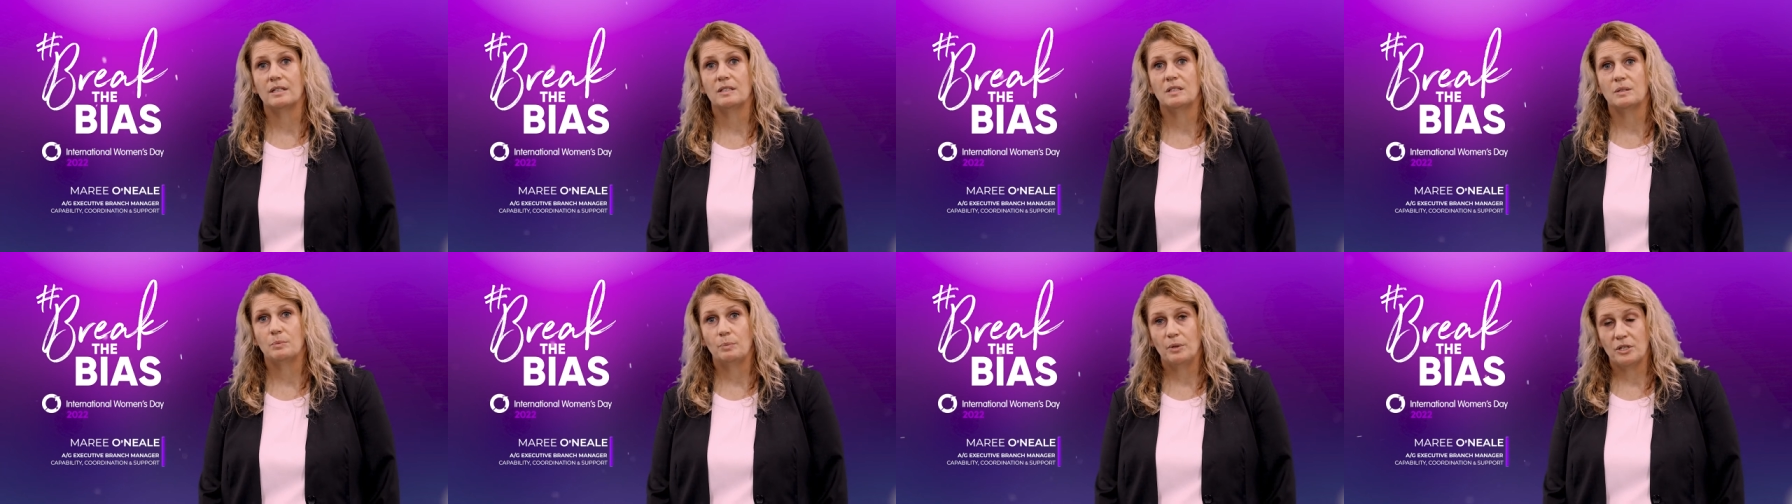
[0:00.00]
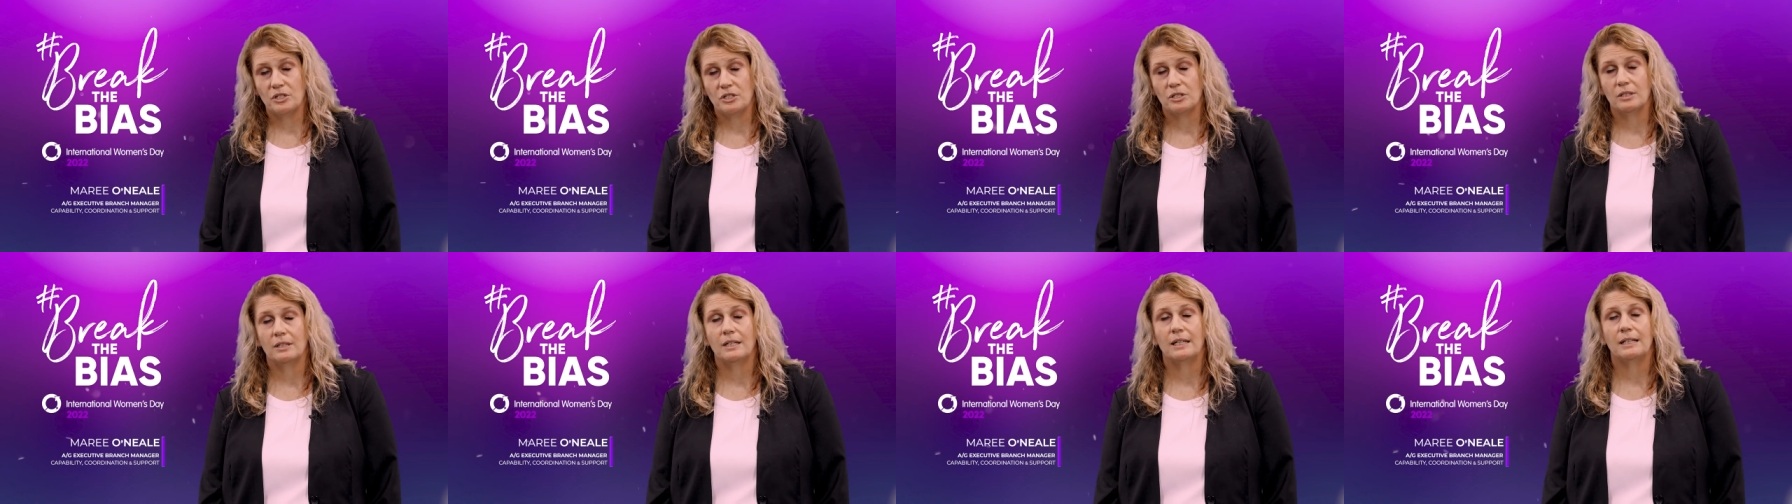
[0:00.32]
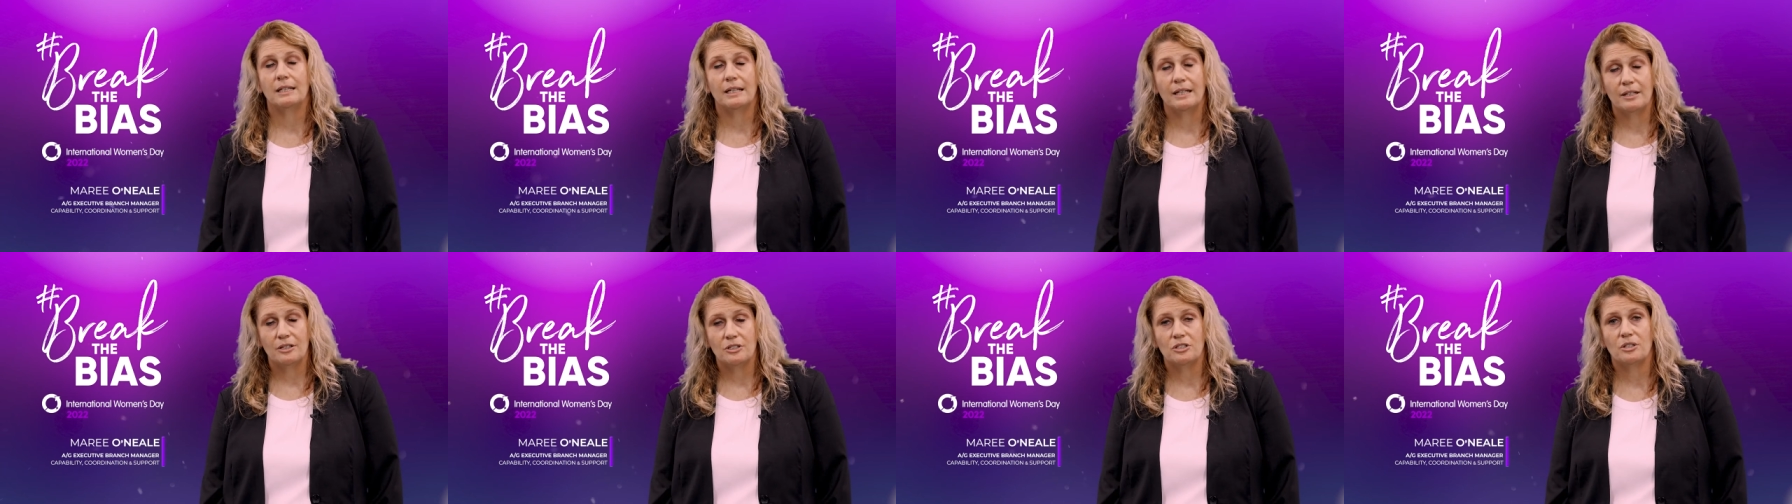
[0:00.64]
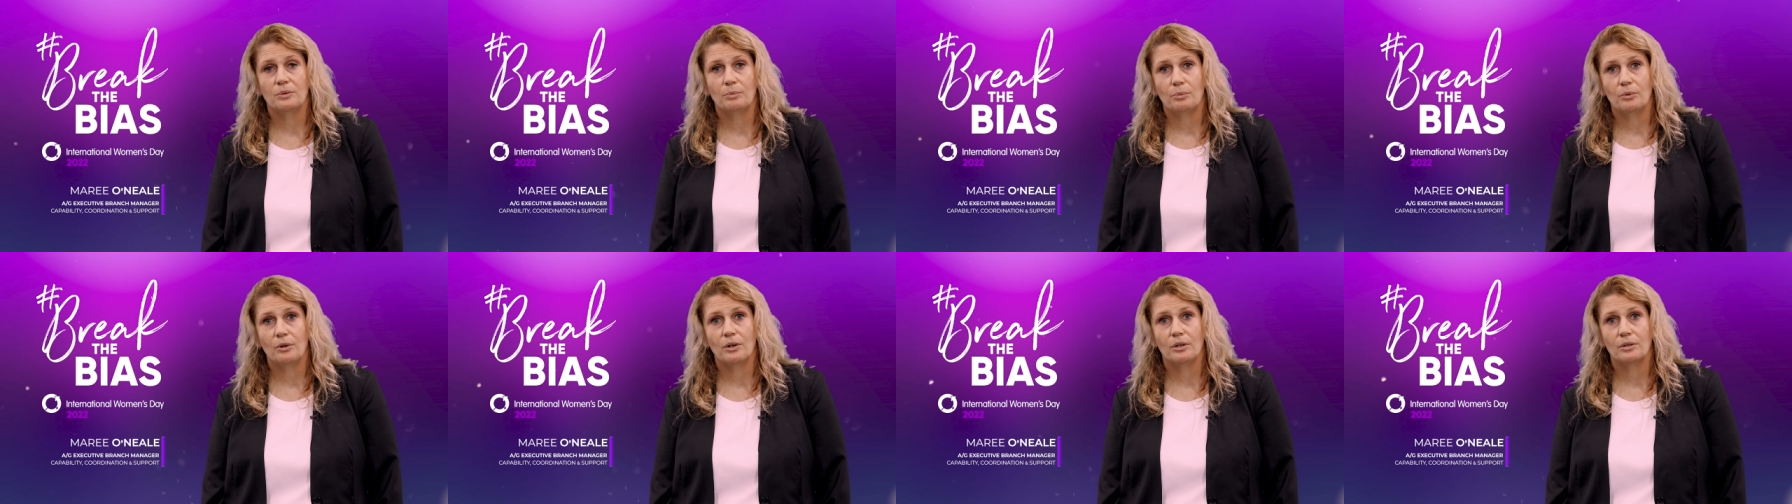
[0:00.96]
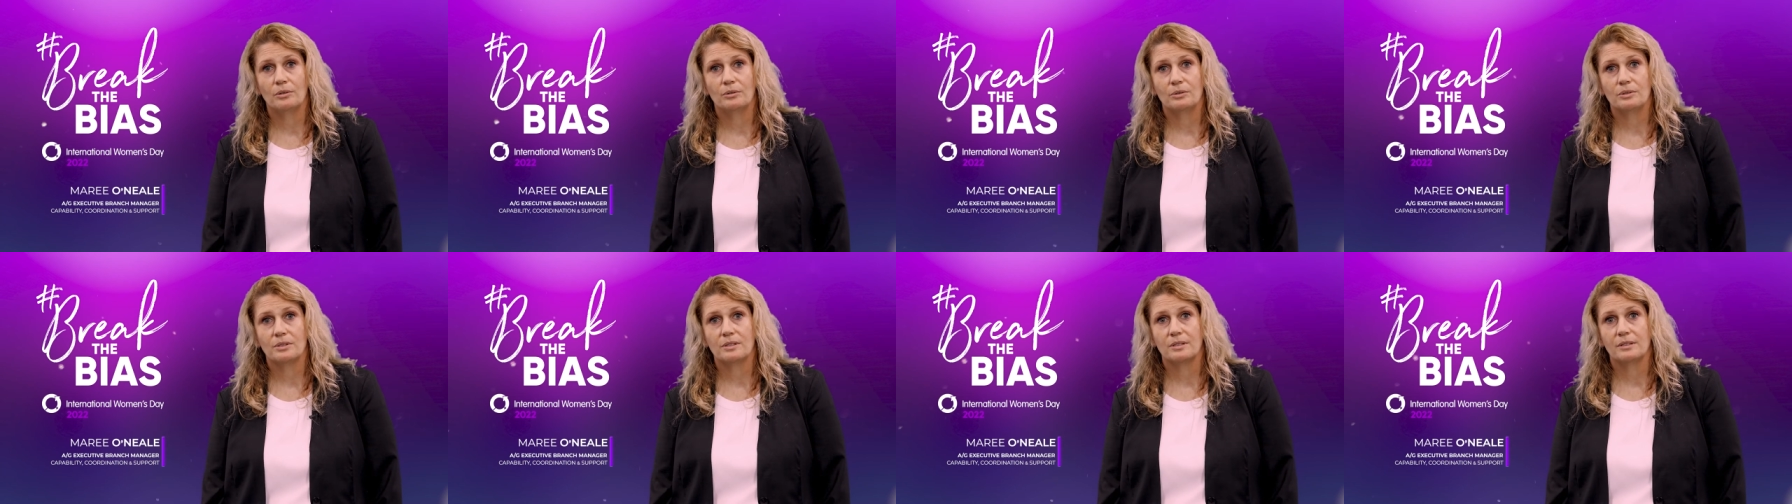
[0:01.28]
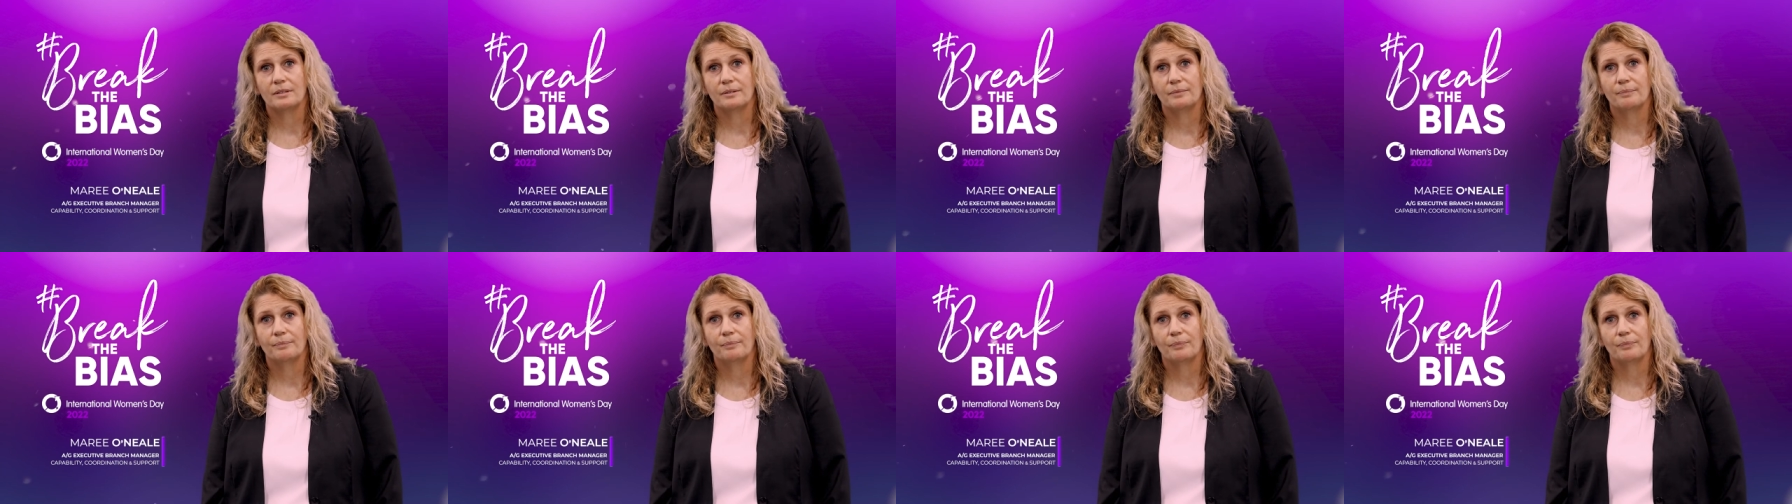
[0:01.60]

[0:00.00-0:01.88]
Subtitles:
especially leadership roles.